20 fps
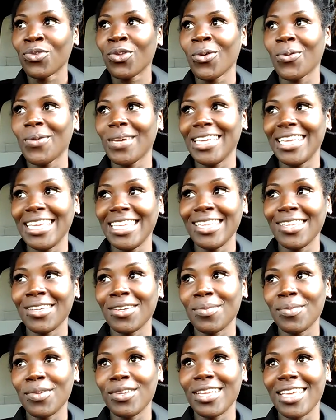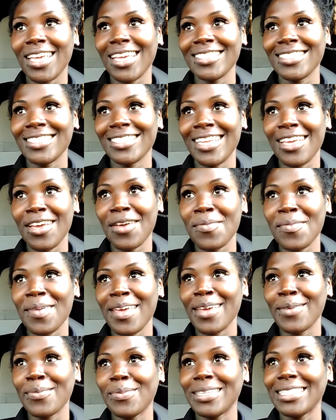getting the communication down
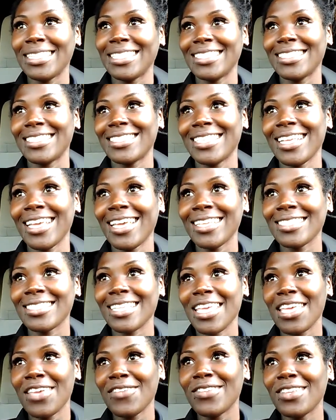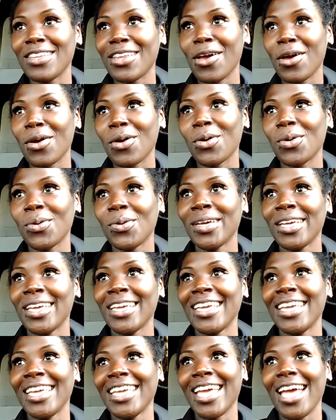pat, but the sex, even though
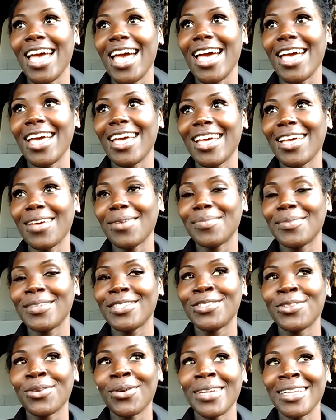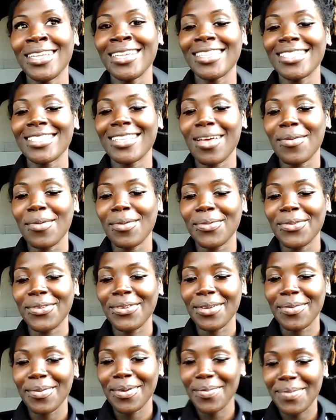majority of the time I'm
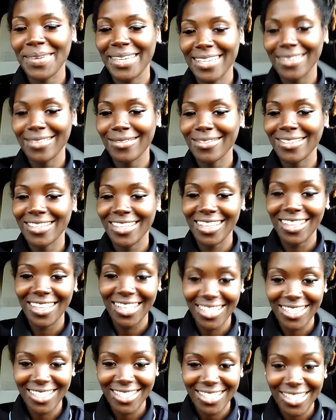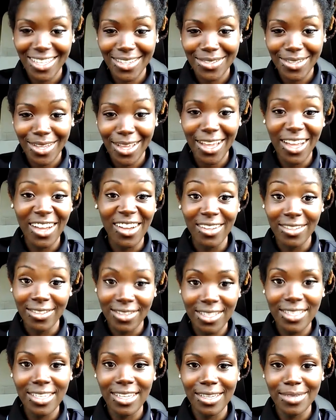doing it by my, a lot of the time, all
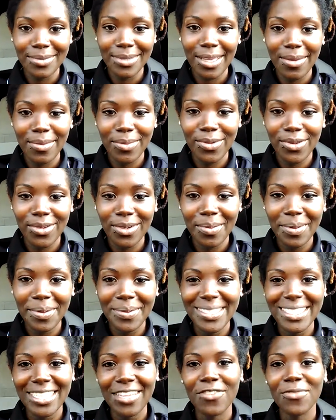the damn time I'm doing it by myself,